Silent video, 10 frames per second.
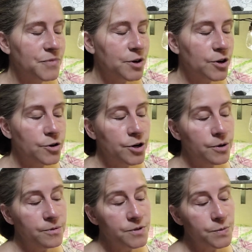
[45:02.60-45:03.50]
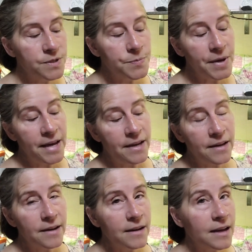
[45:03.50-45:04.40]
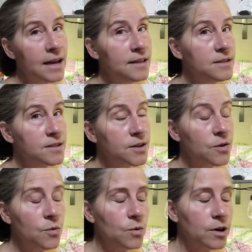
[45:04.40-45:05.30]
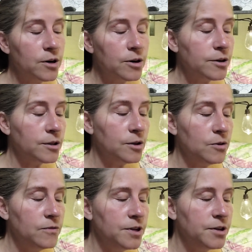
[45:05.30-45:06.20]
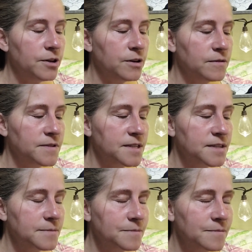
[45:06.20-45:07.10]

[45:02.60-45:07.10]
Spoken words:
Her nose was pink, and so were her cloven hooves.